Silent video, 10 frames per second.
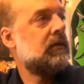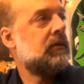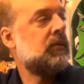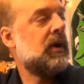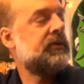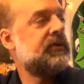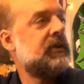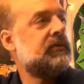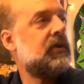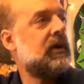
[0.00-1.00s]
Well, see,
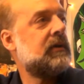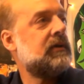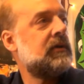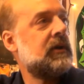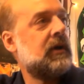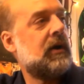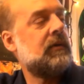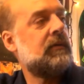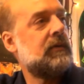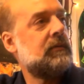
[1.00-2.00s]
so
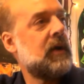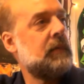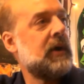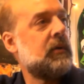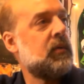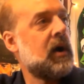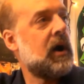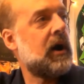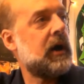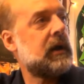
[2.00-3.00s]
I met
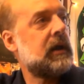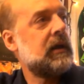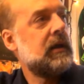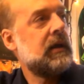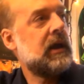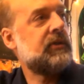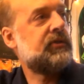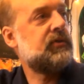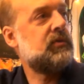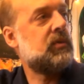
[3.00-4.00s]
Ron, and
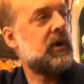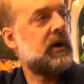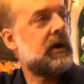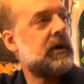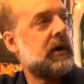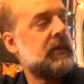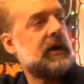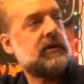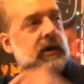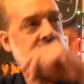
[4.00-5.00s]
through Ron, I
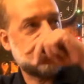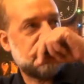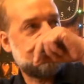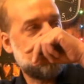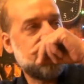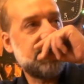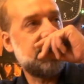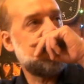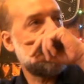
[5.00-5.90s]
met Jeff Clint.